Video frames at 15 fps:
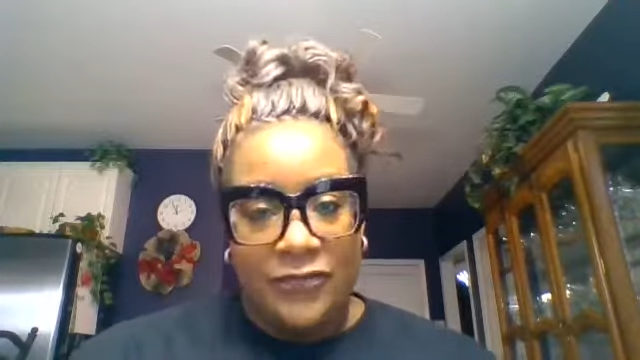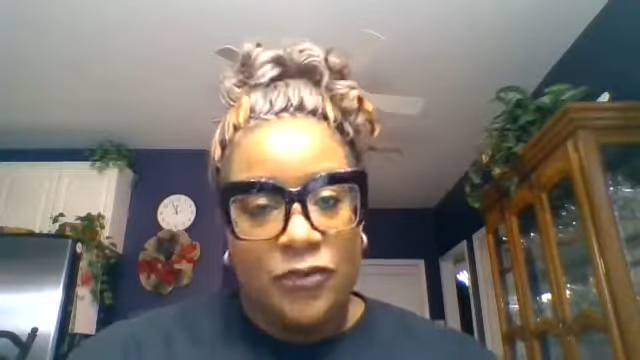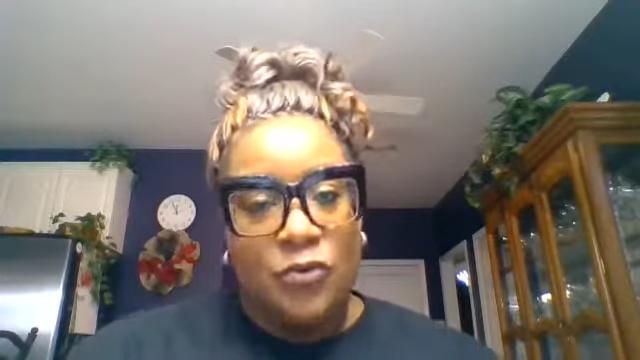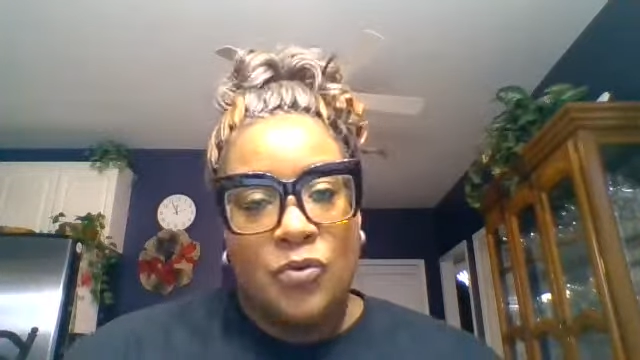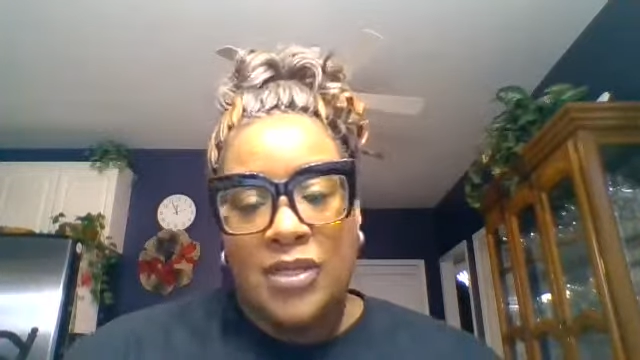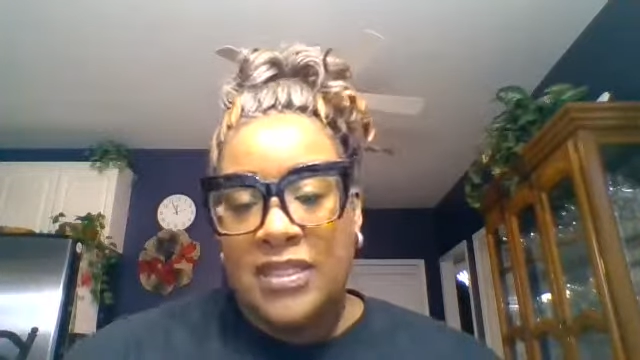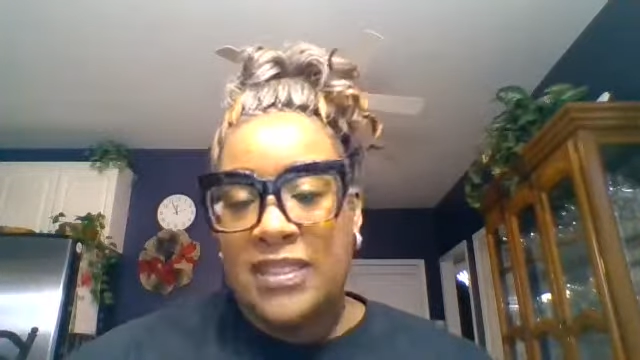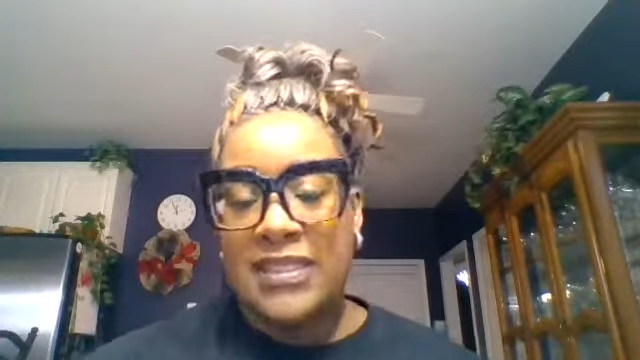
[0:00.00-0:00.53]
of
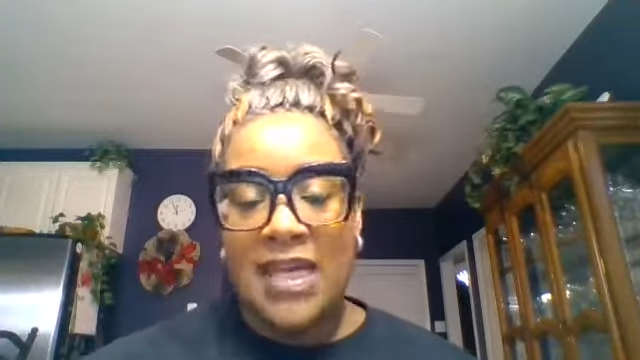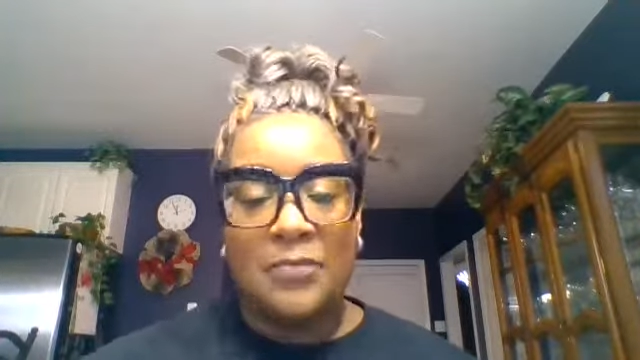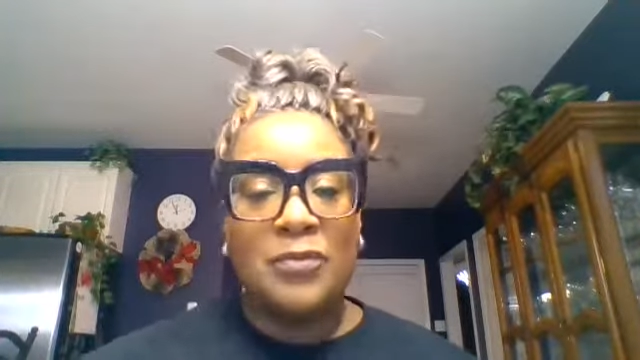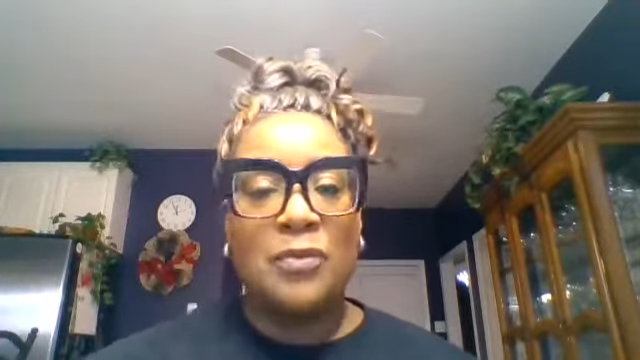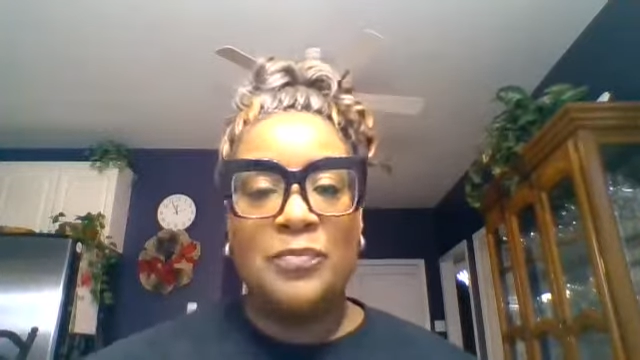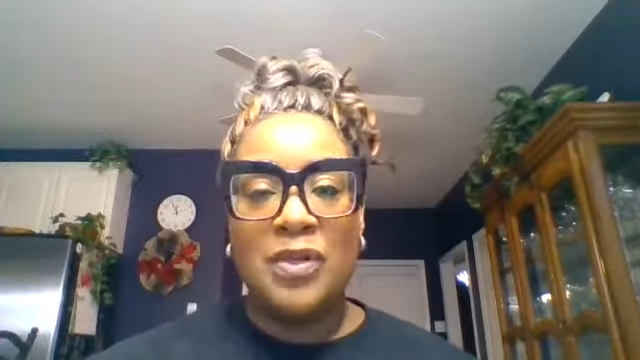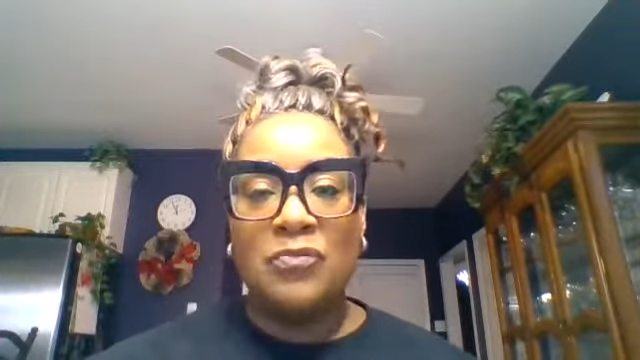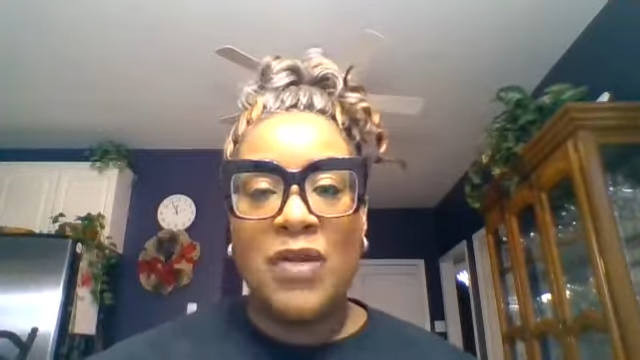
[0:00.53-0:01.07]
course, because I'm
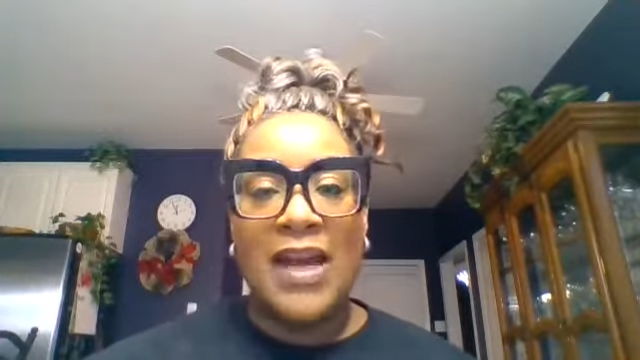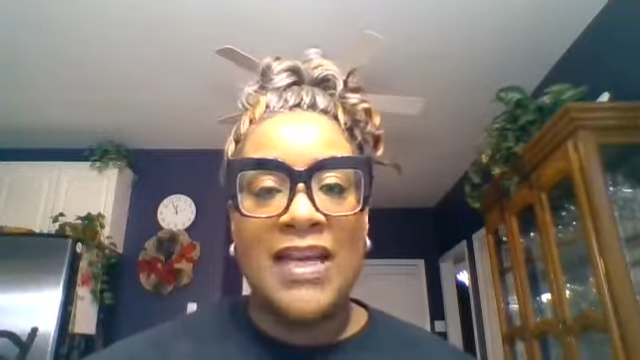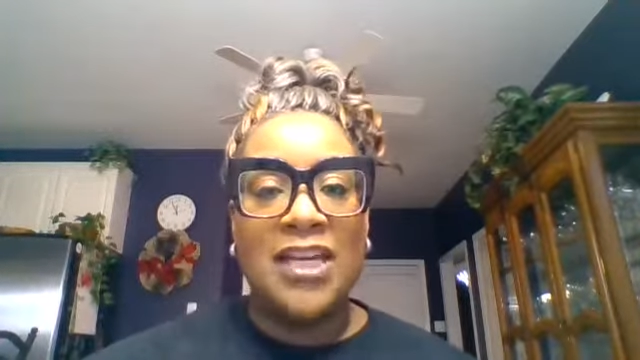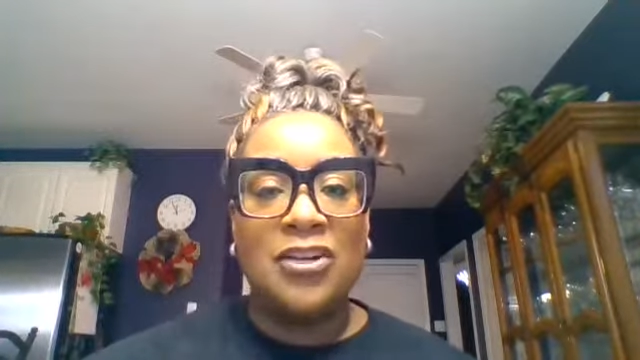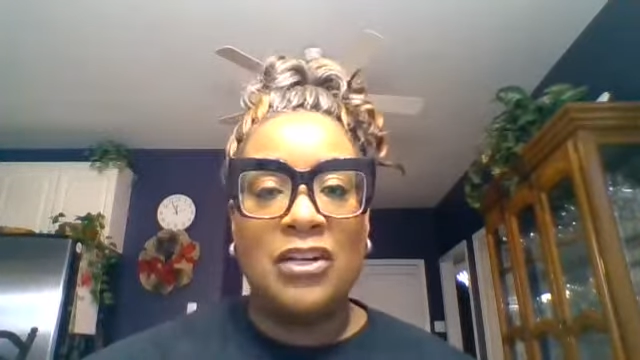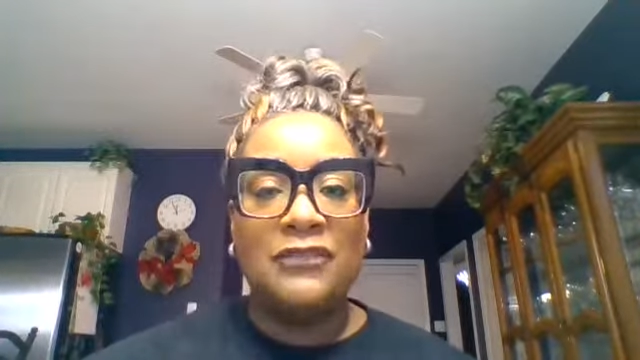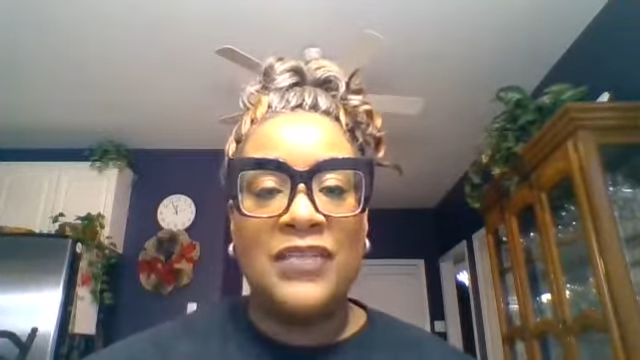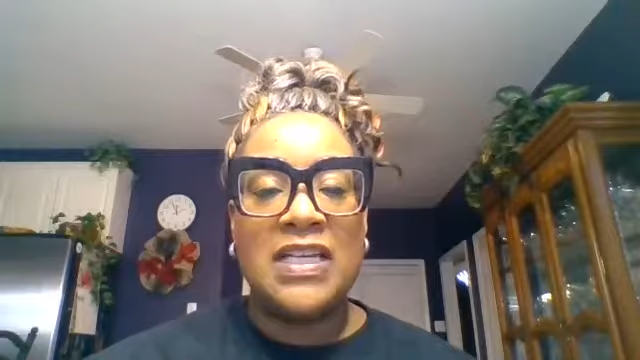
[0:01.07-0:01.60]
going to be right
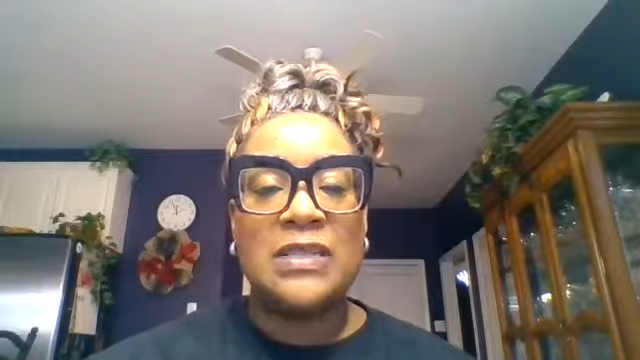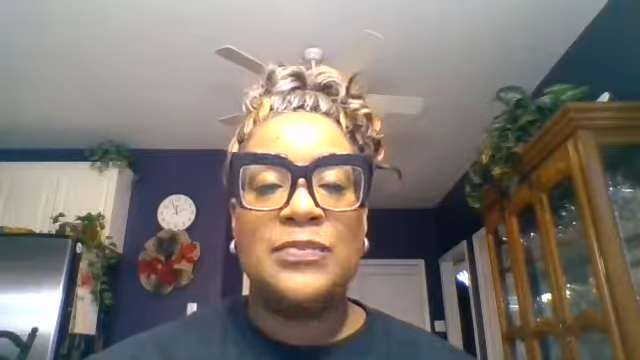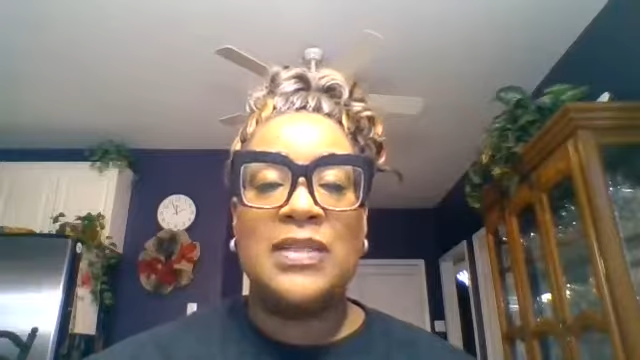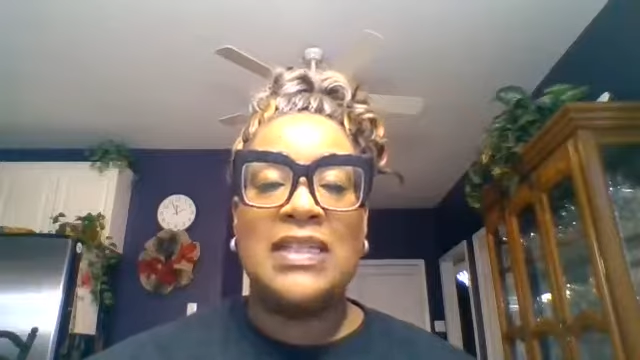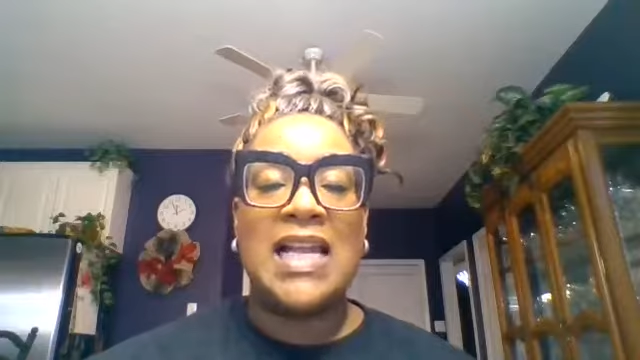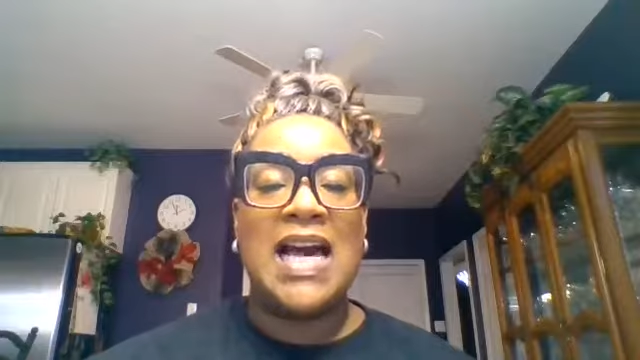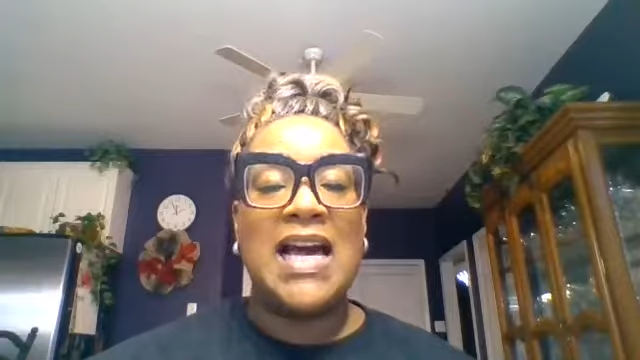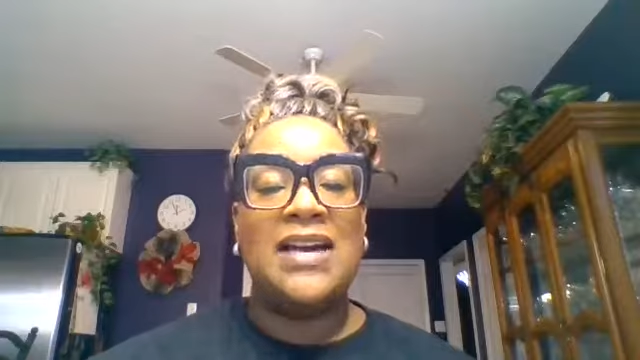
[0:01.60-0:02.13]
here on
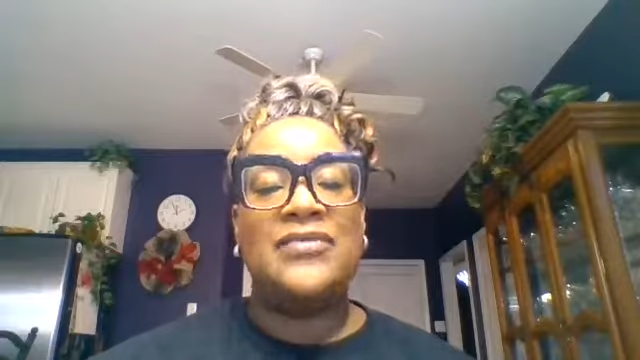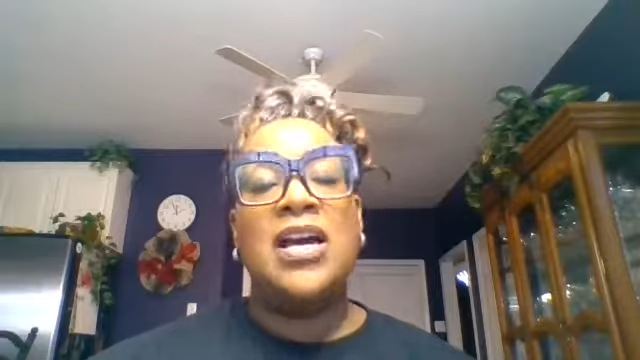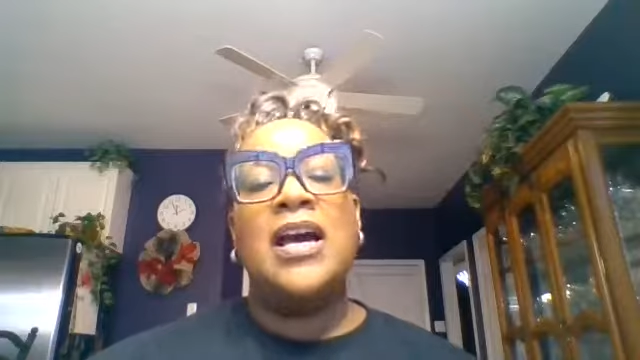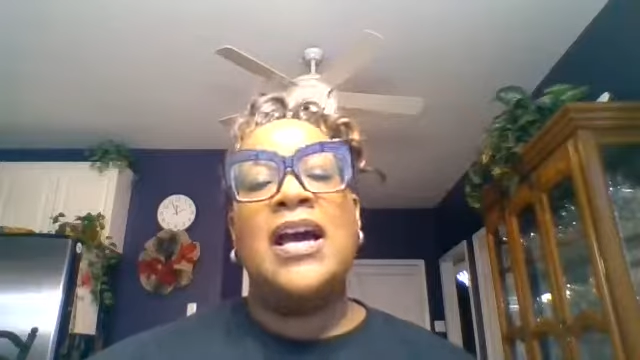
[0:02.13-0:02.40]
Facebook Live.